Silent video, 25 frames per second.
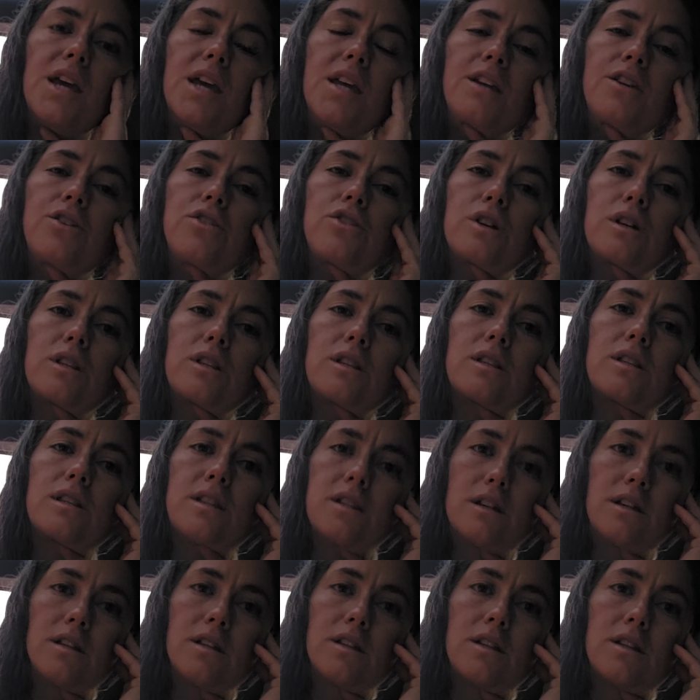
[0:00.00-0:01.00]

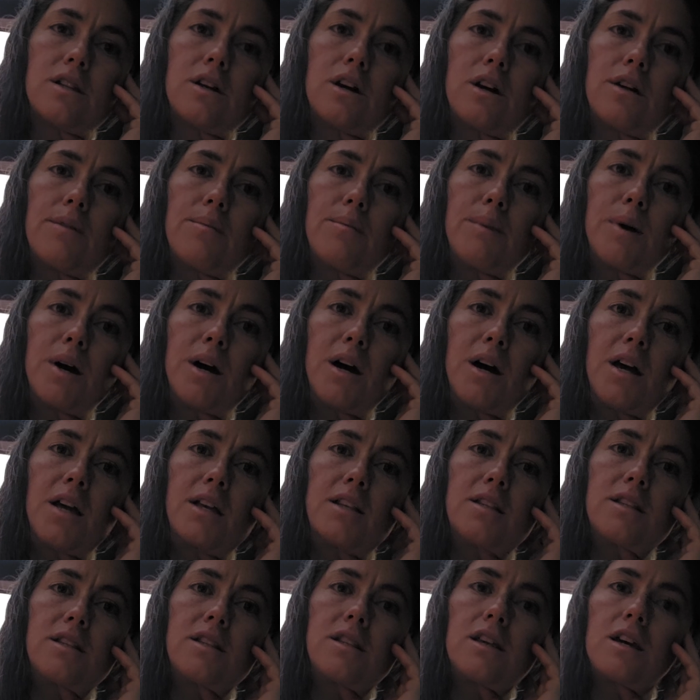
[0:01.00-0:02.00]
hindrances in our
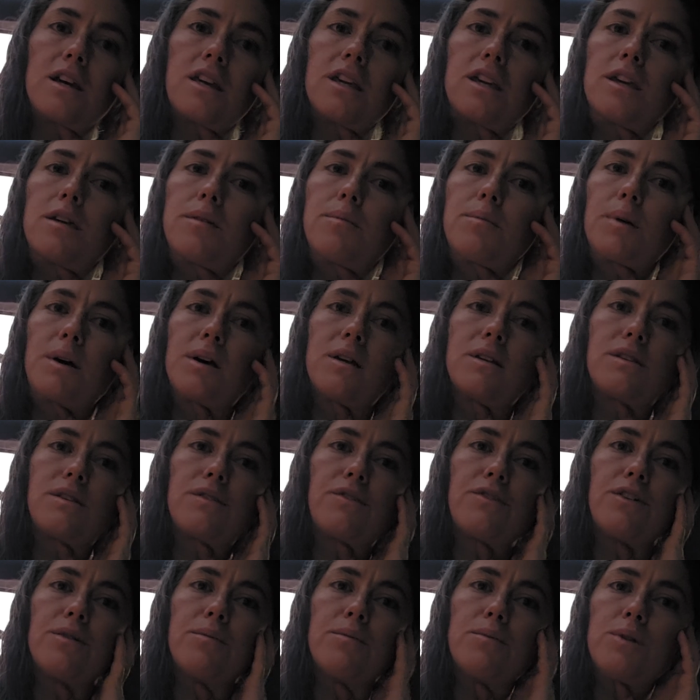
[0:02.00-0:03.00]
minds that keep
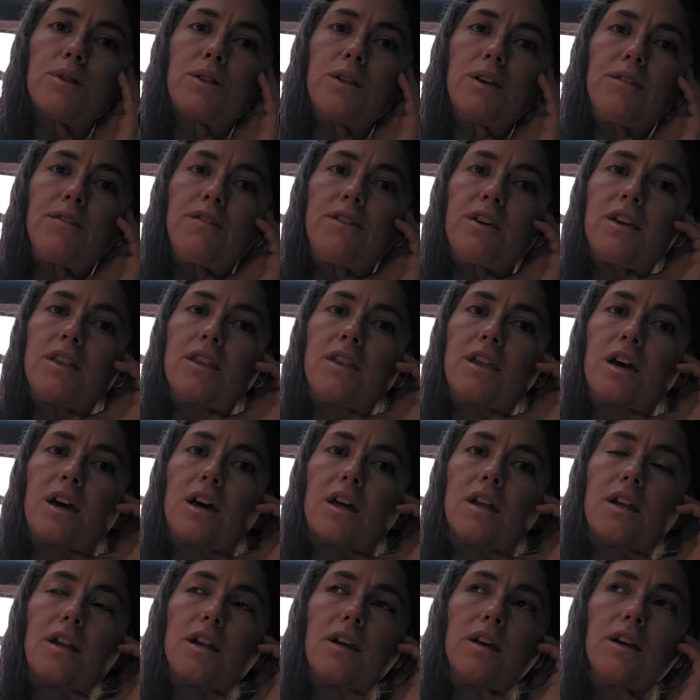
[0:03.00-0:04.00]
us from believing
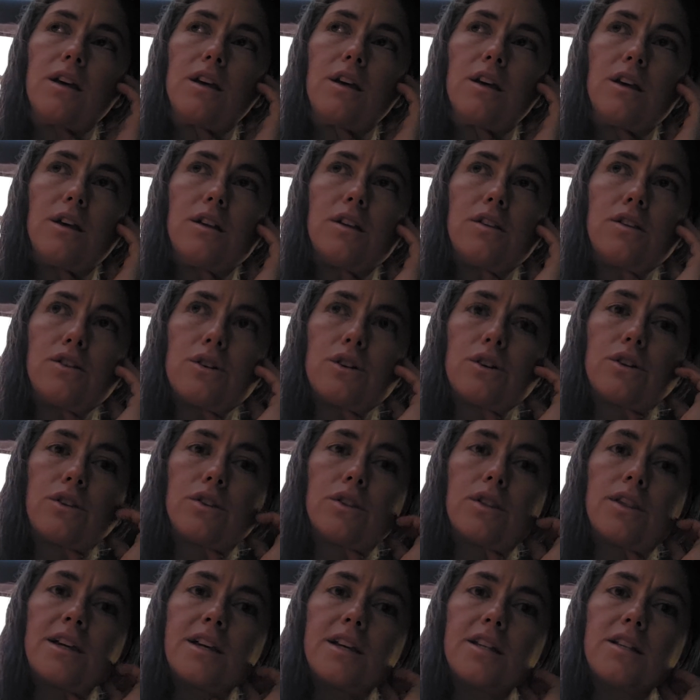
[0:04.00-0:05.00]
that
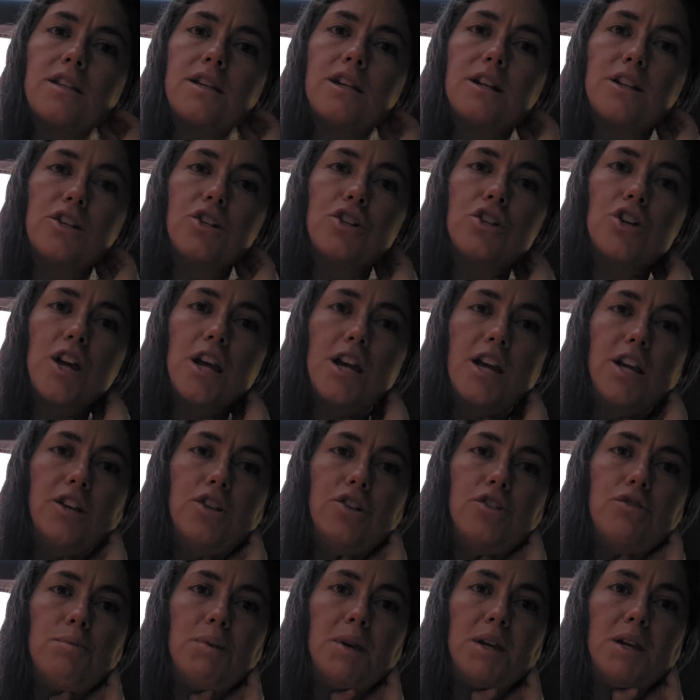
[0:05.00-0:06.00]
certain things can
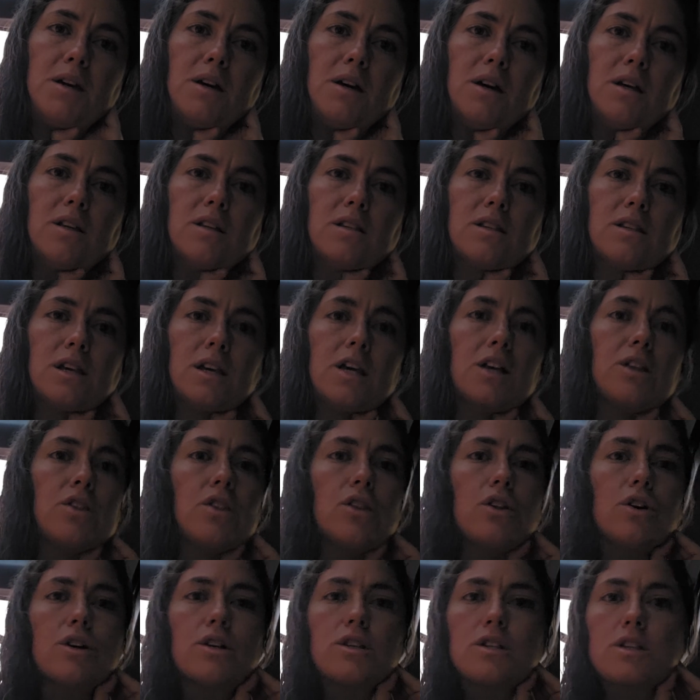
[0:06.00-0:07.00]
change because
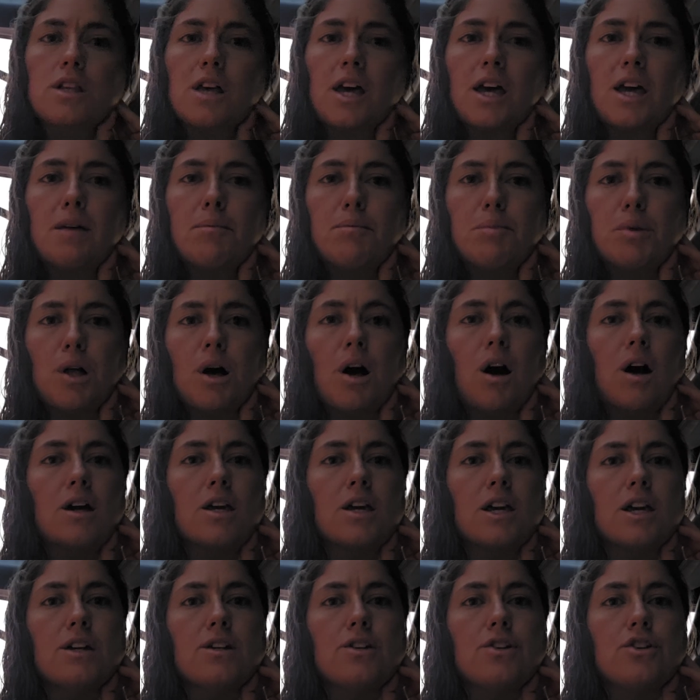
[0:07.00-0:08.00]
it looks like
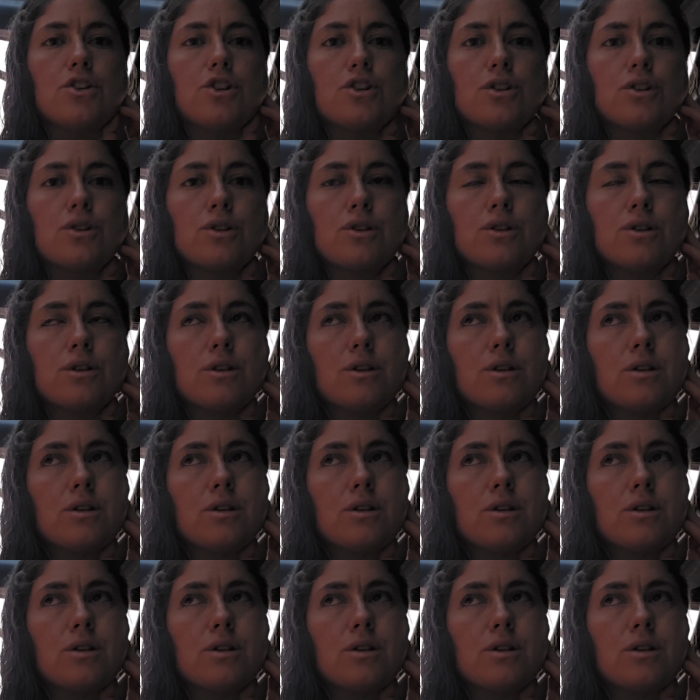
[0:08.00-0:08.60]
blockage.